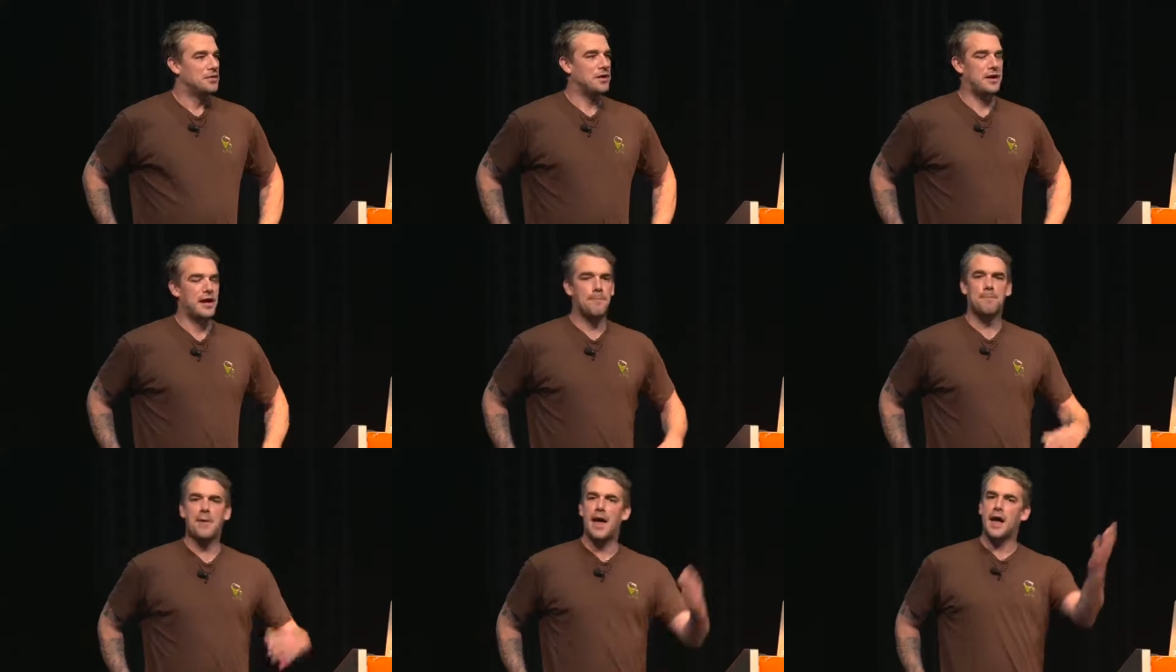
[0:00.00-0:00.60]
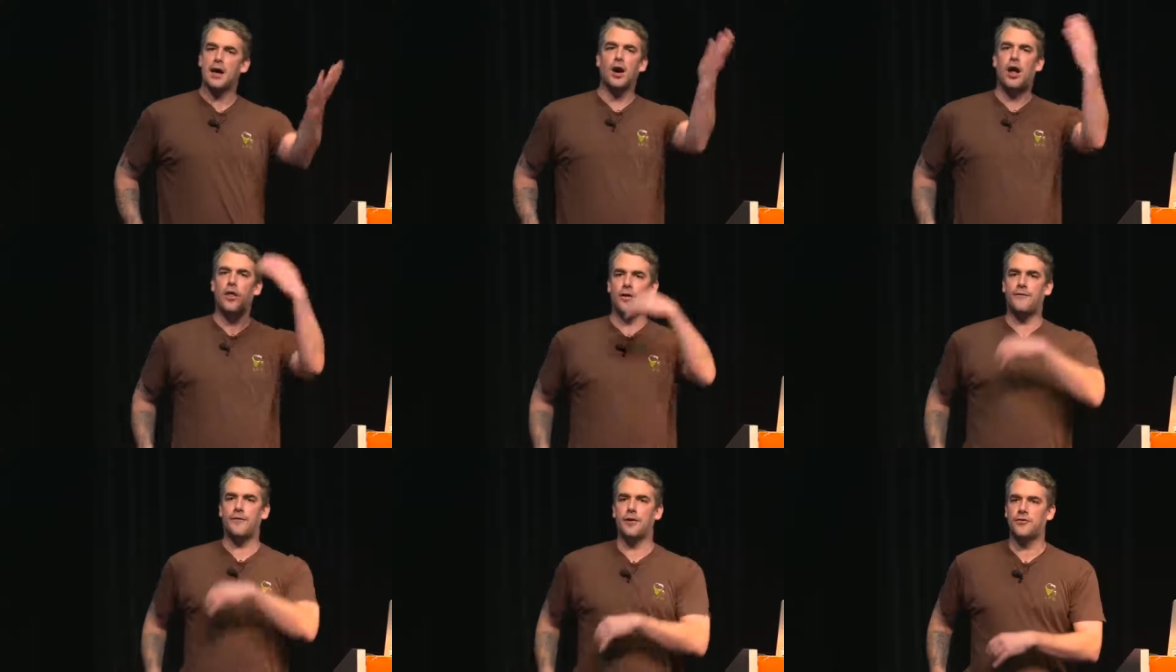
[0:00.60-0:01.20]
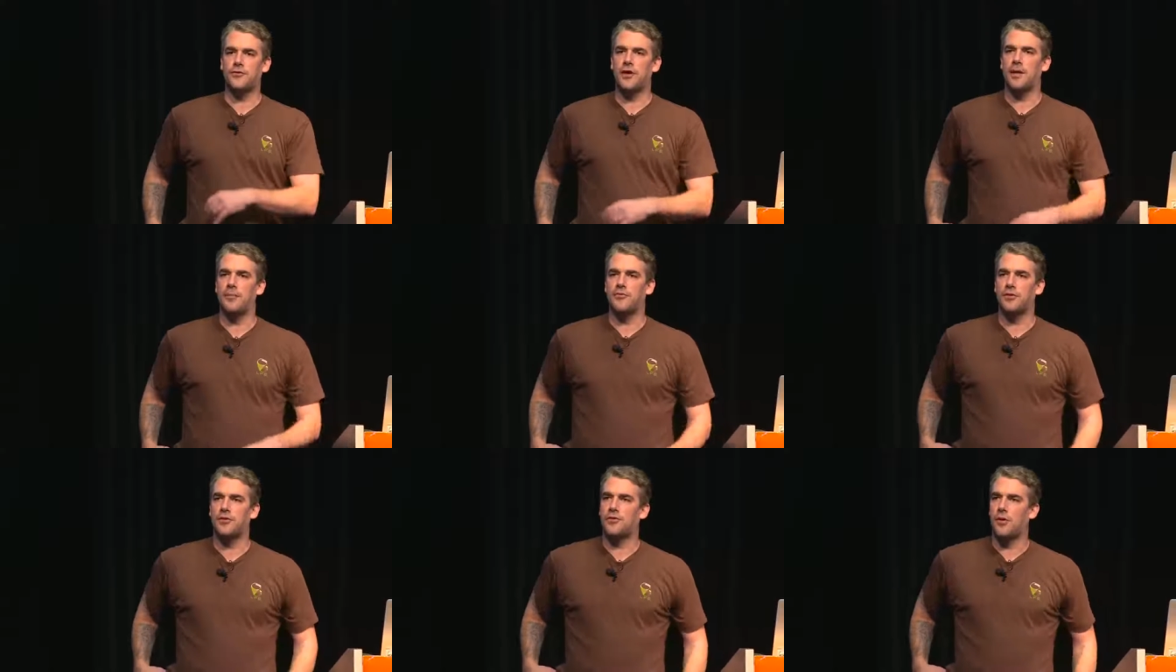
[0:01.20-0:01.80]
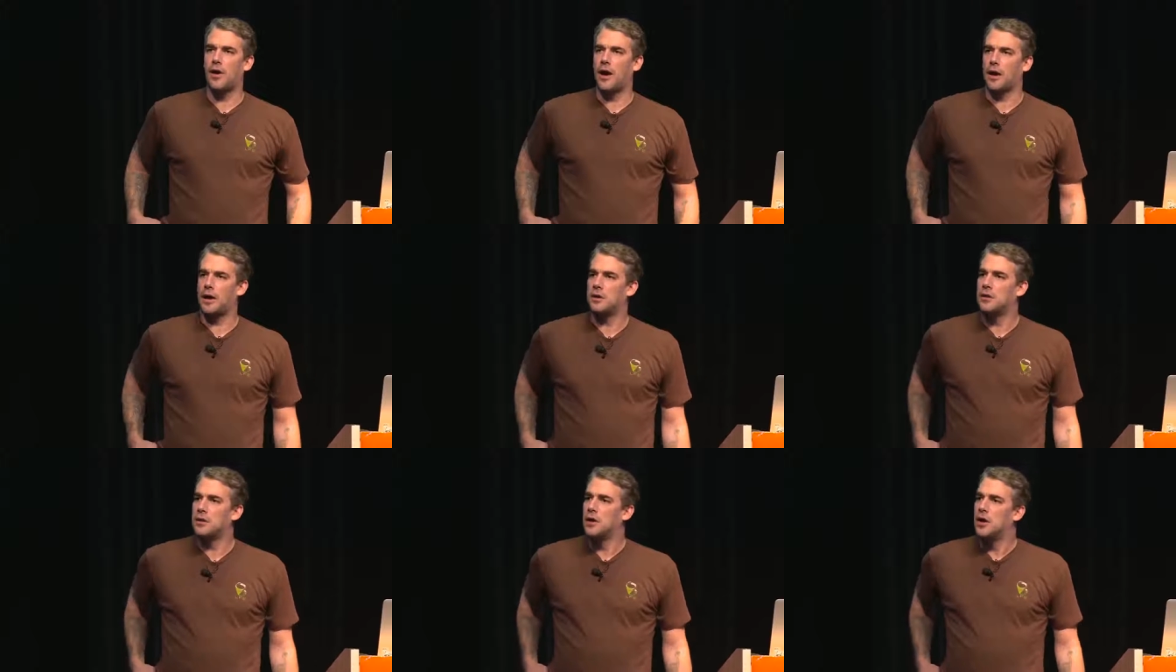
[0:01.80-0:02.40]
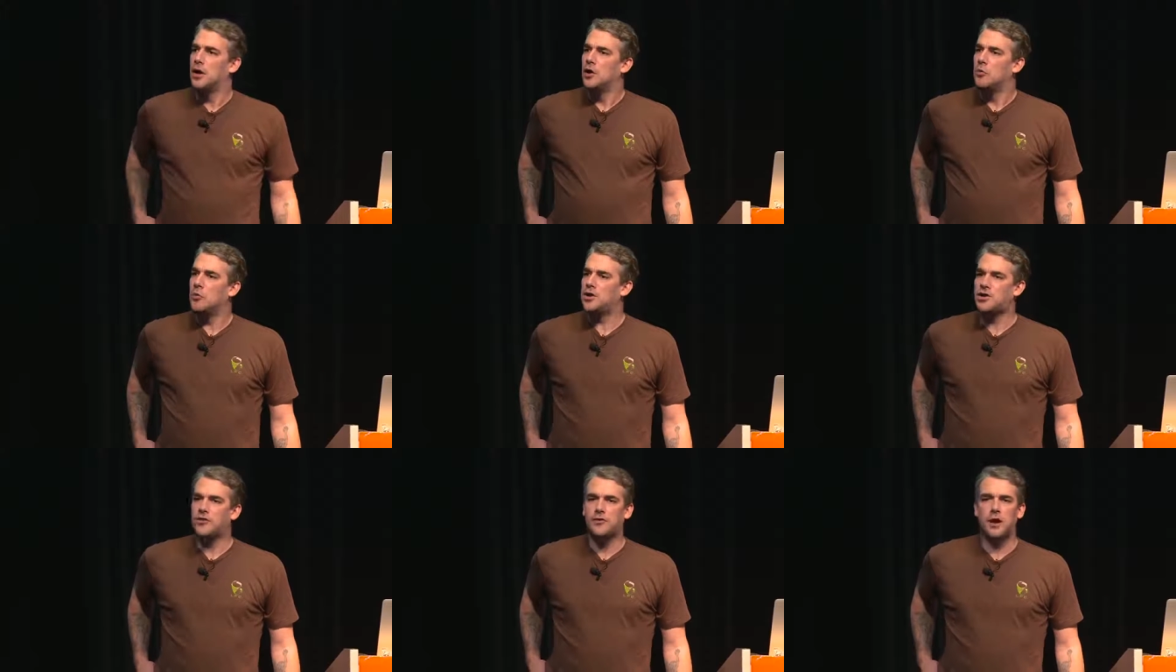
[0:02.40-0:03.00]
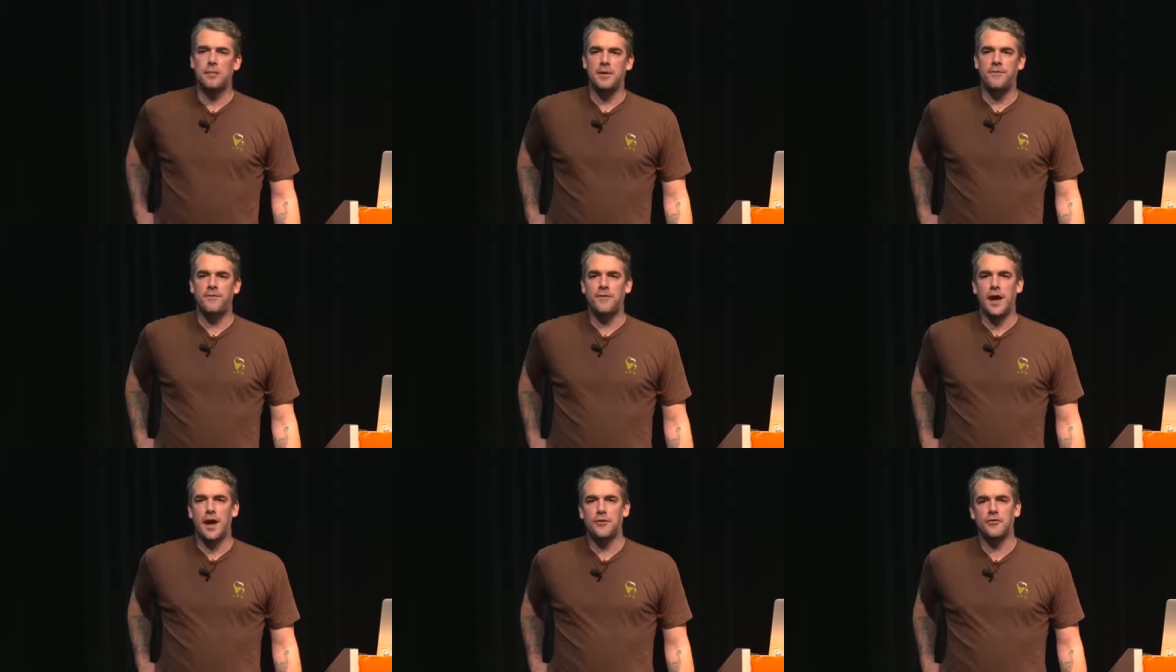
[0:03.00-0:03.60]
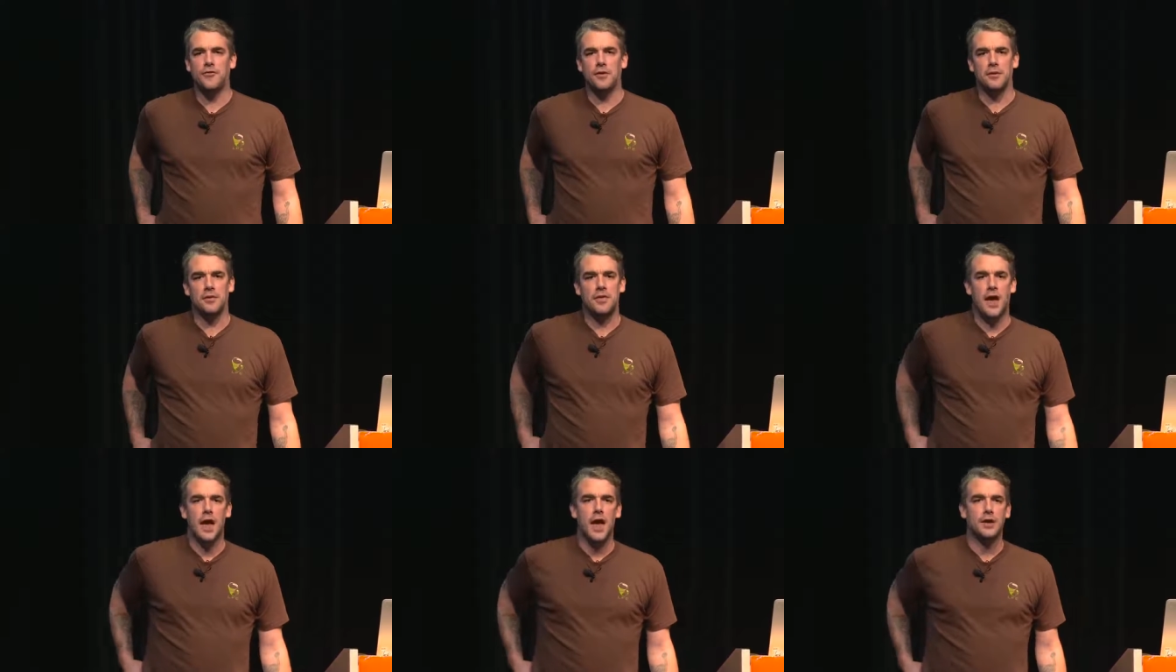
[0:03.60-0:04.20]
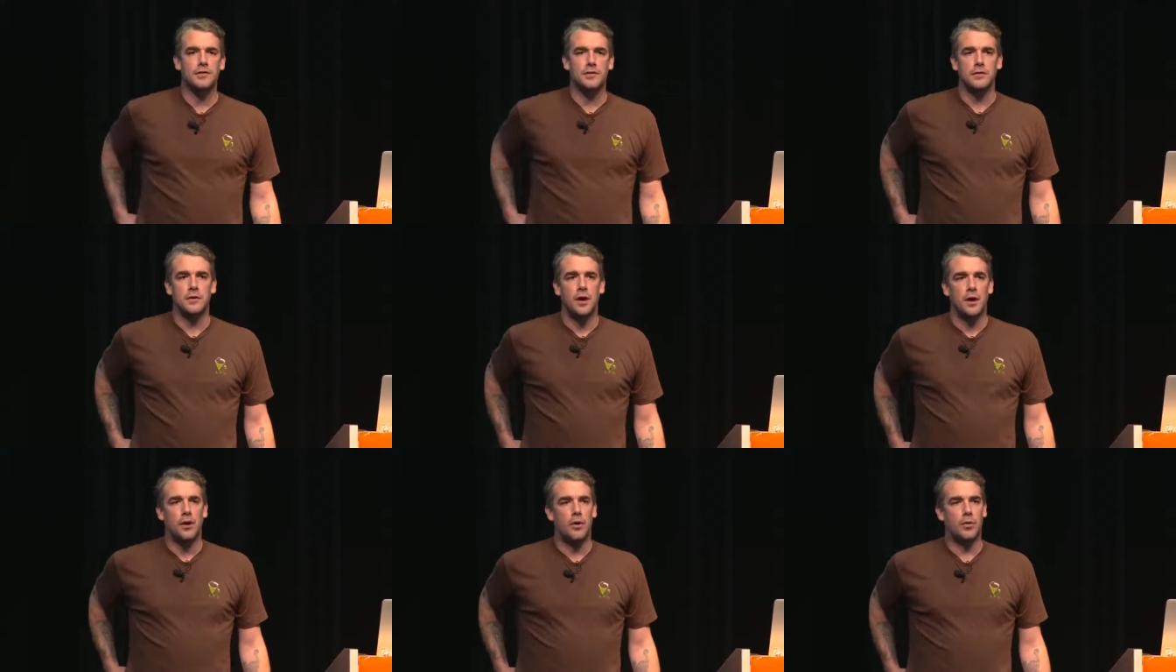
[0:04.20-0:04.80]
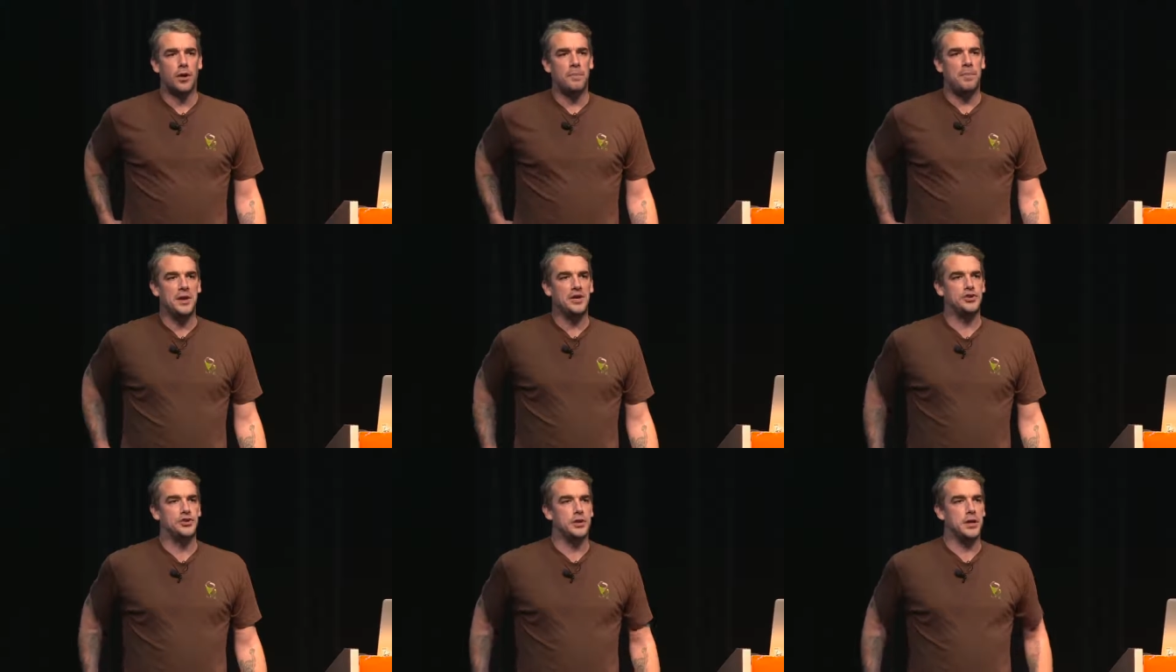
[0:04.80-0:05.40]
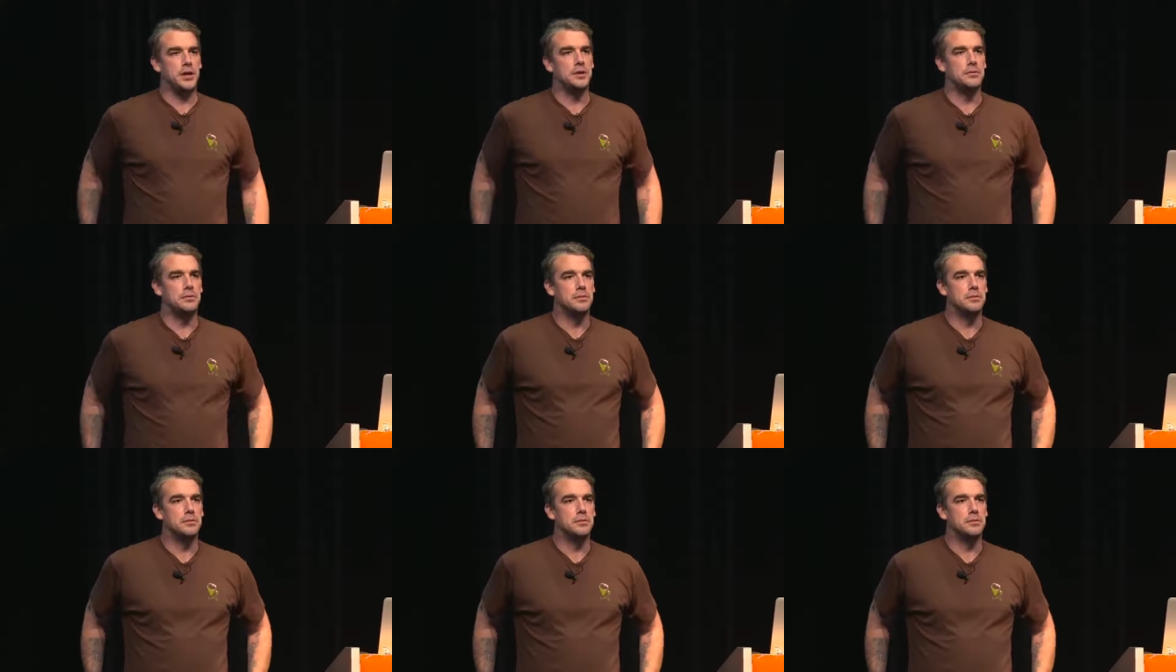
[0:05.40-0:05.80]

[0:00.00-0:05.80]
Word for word: to get back all the first names with Greg. Which is going to be faster, that or a B-tree?